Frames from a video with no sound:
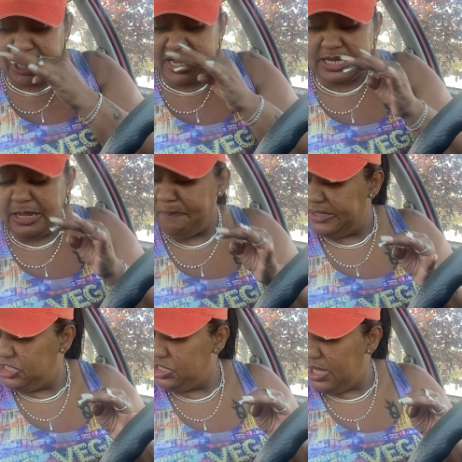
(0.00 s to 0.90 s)
that
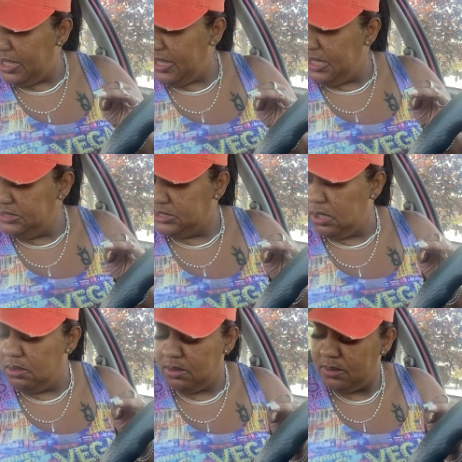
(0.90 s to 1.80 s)
dipping cheese.
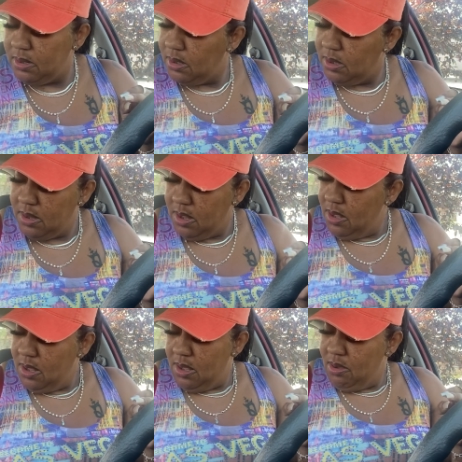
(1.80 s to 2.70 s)

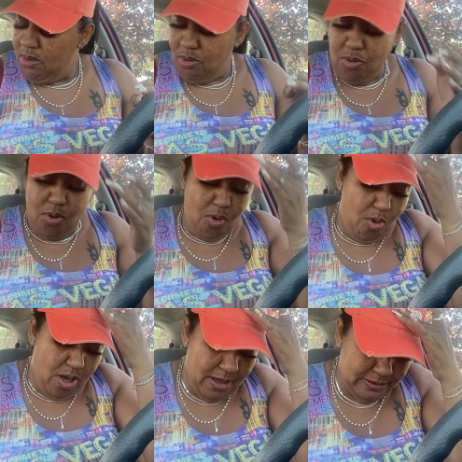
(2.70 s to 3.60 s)

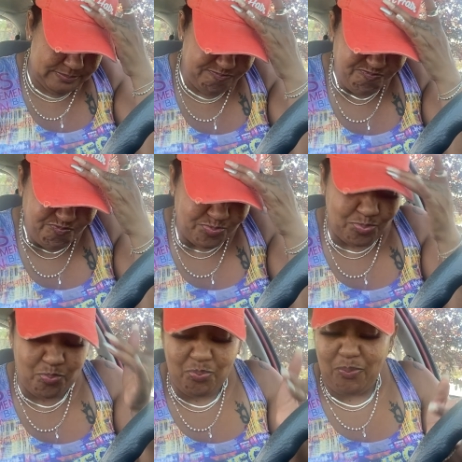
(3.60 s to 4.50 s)
Whew
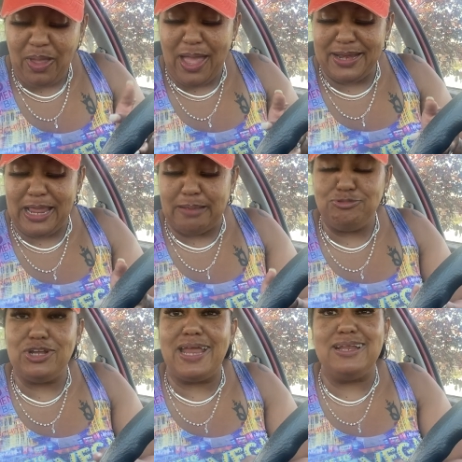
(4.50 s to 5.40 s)
honey i'm
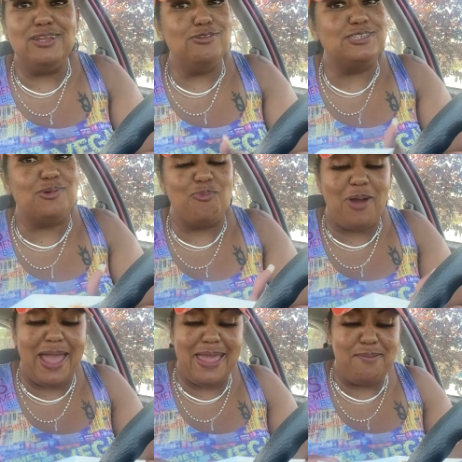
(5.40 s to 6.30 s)
trying to lose some
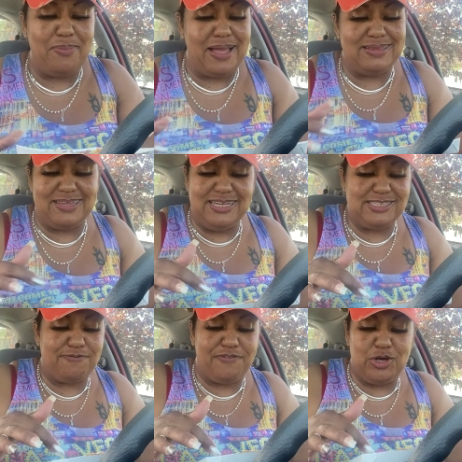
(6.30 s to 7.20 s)
weight but
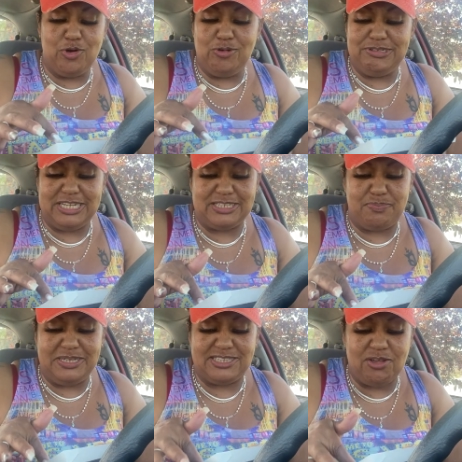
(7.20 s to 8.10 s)
this food just
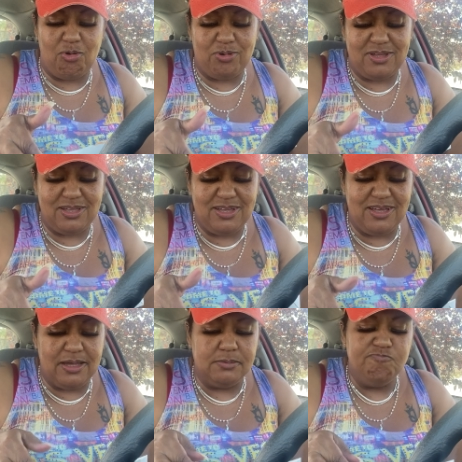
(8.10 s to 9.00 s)
be so
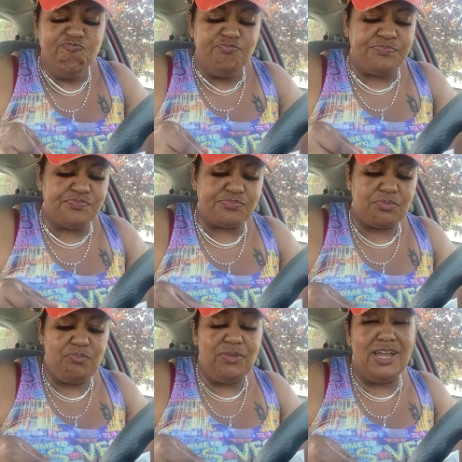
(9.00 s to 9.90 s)
good
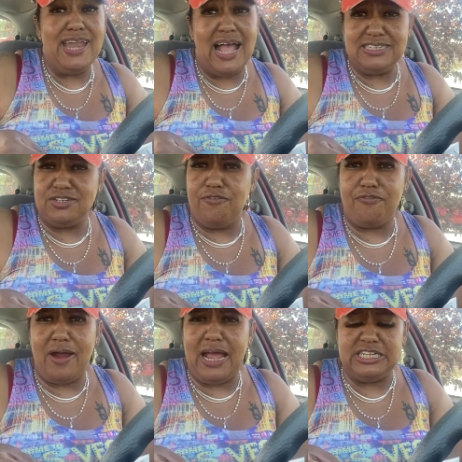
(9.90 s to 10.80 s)
nacho
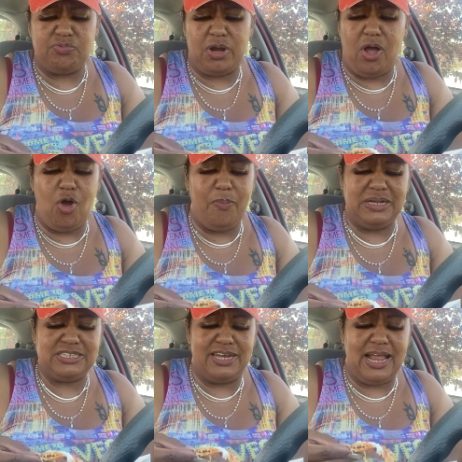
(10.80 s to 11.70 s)
fries with a whole
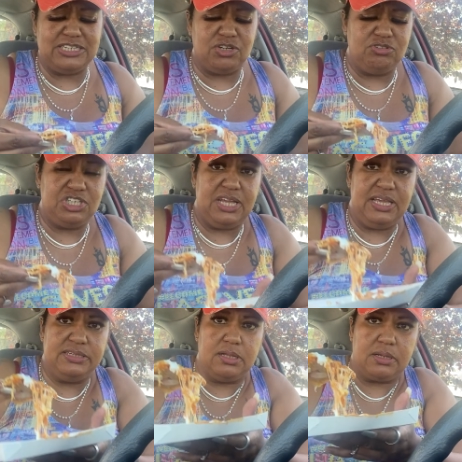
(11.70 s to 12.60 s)
bunch of nacho
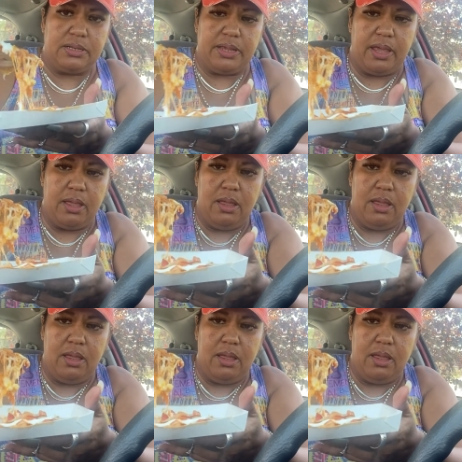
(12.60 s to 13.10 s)
cheese look at that